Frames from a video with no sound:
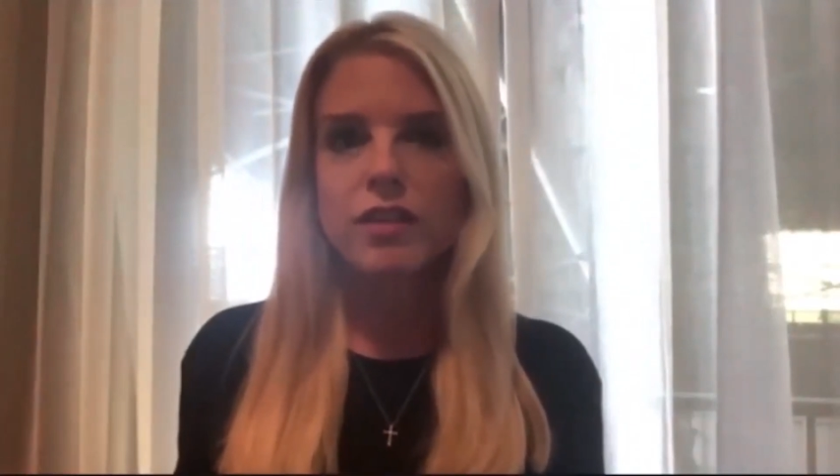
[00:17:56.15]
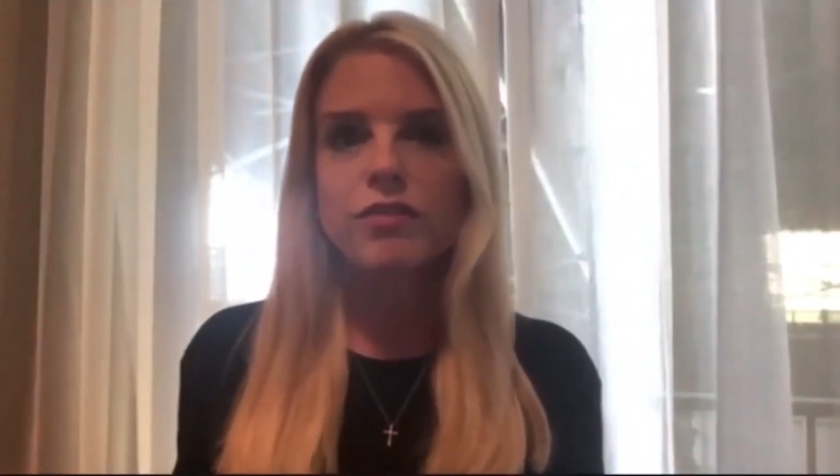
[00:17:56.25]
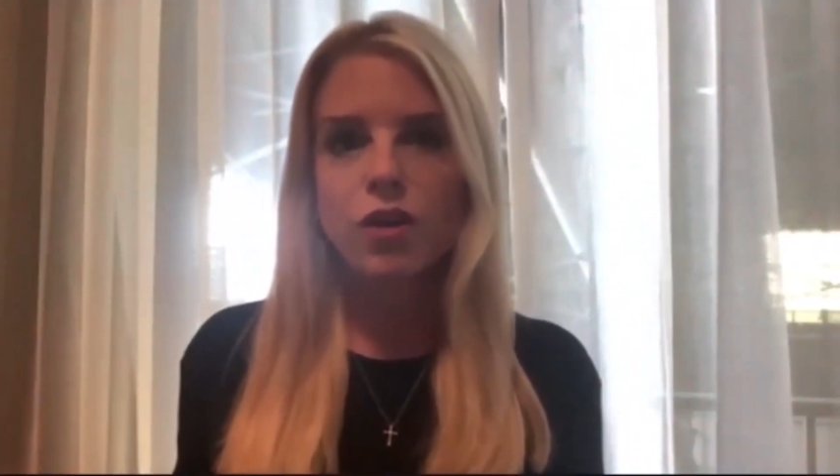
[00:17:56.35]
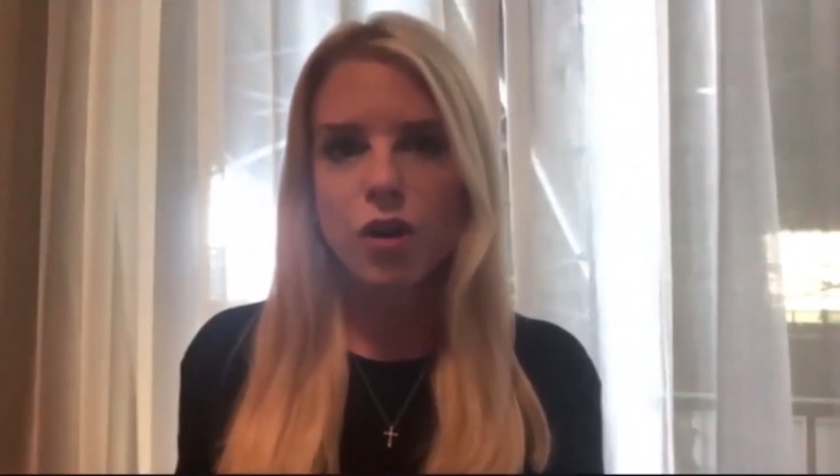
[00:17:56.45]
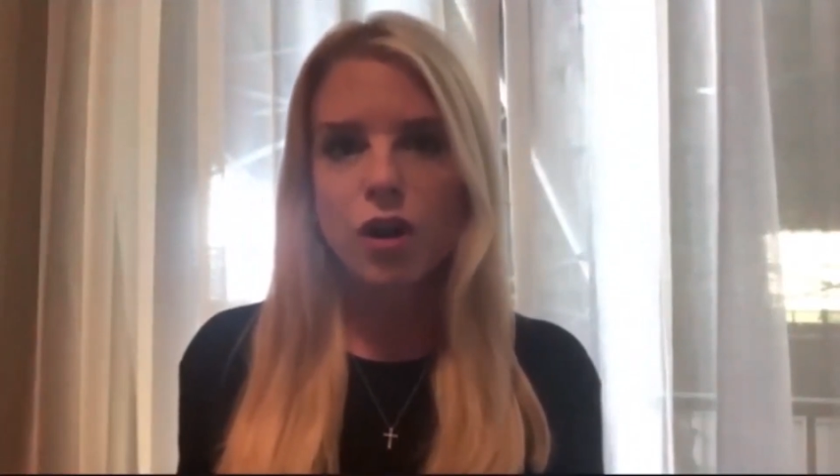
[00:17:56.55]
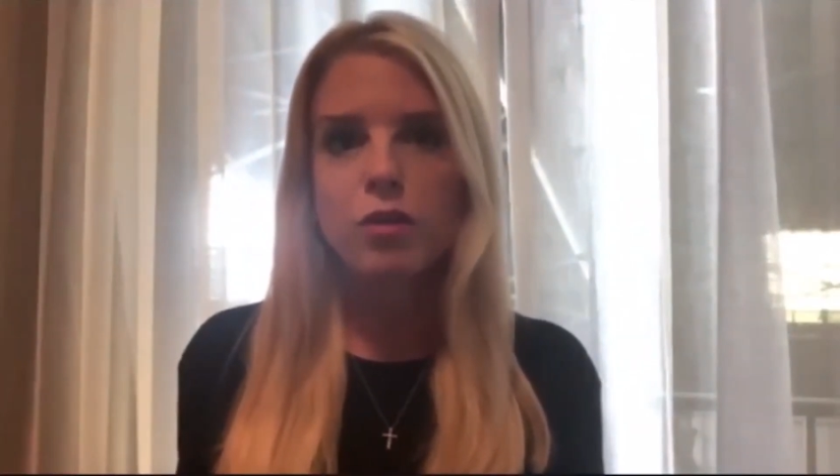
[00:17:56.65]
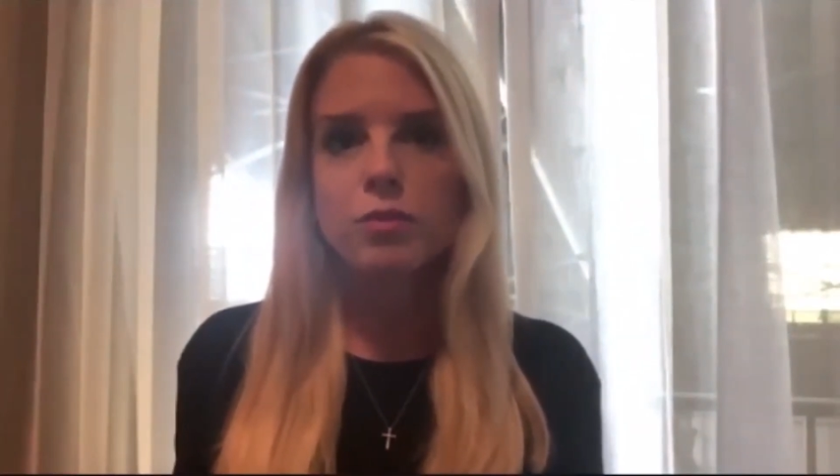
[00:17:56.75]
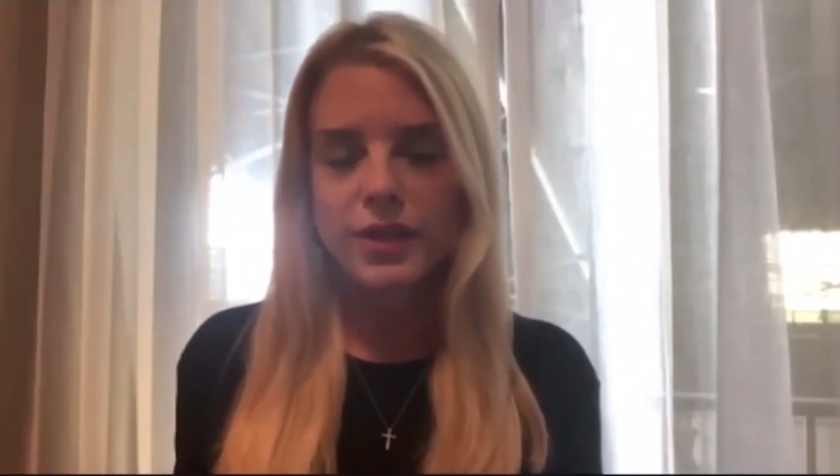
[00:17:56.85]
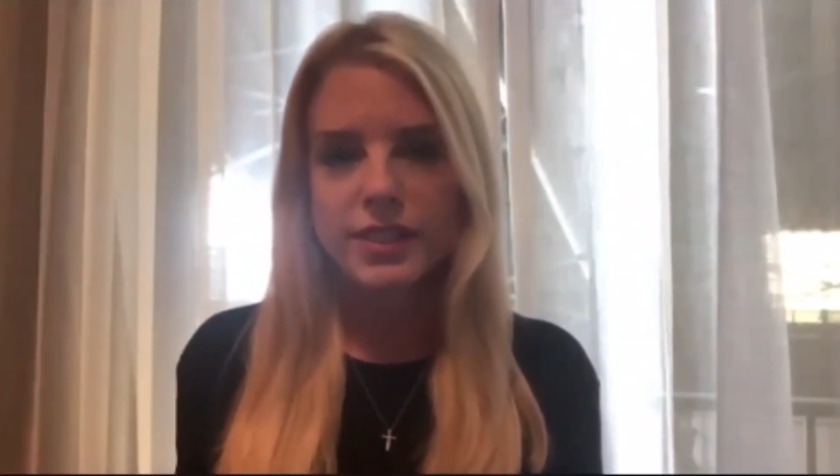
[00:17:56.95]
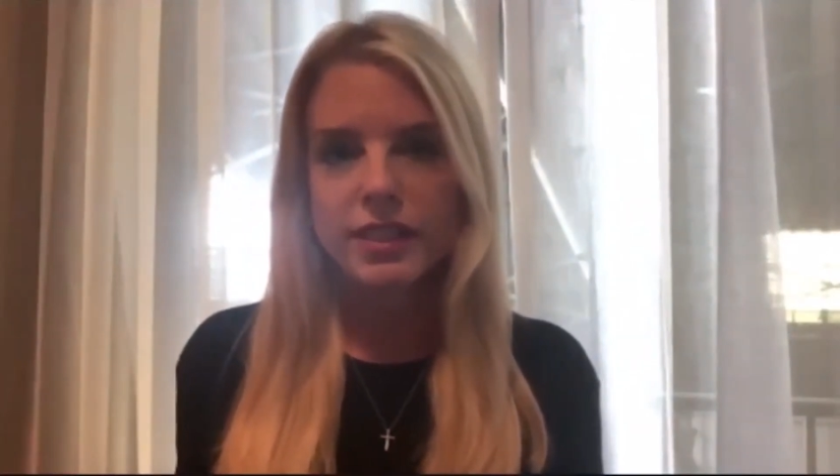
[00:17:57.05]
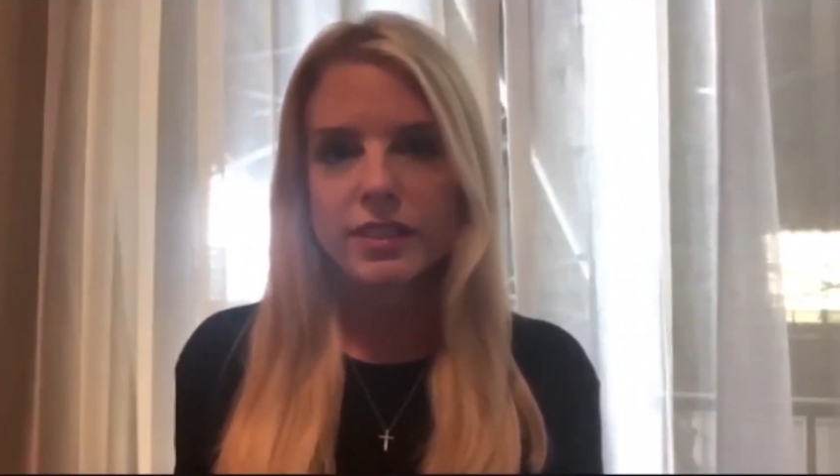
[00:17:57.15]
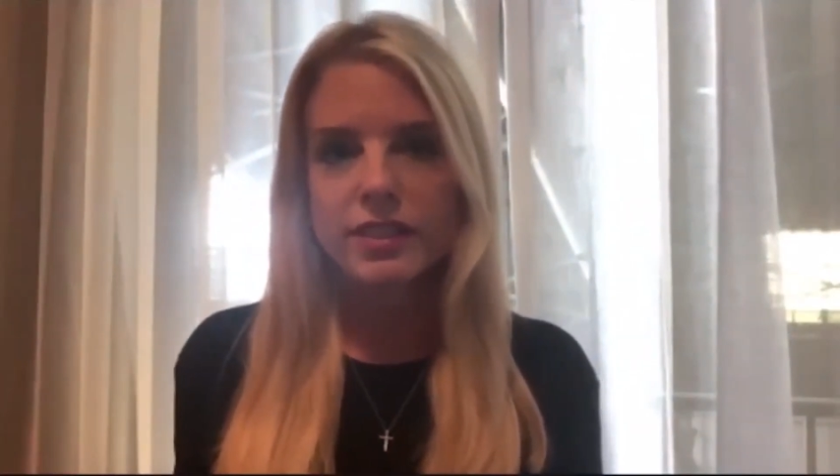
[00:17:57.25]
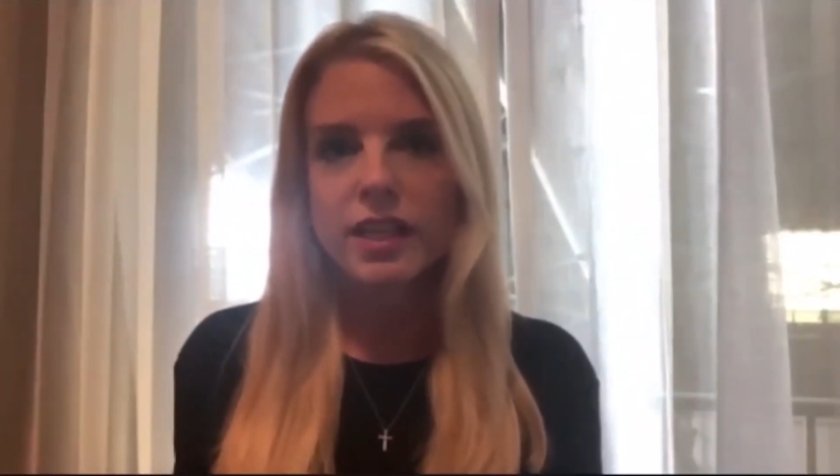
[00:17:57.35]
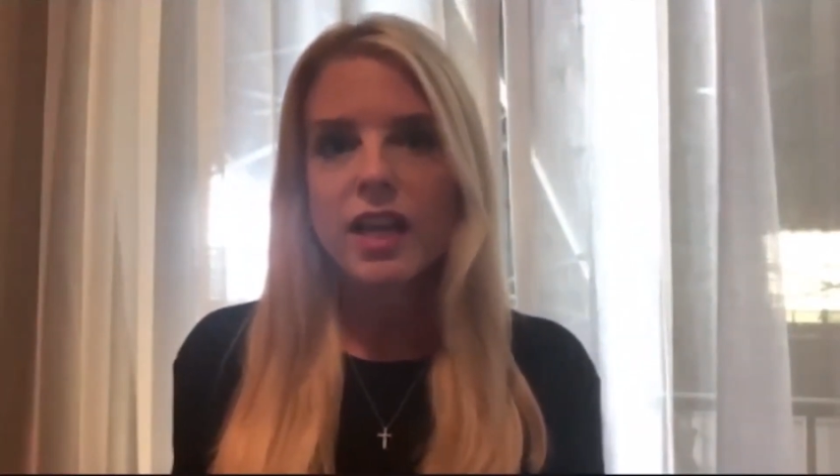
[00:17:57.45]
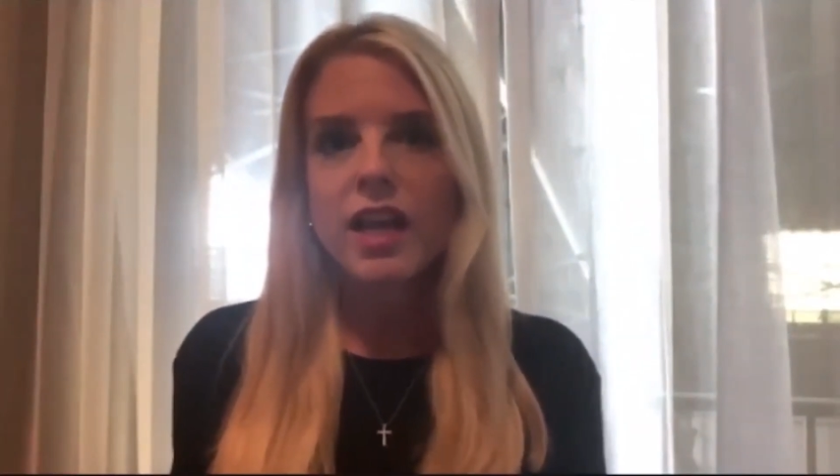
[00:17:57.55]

for all presidents.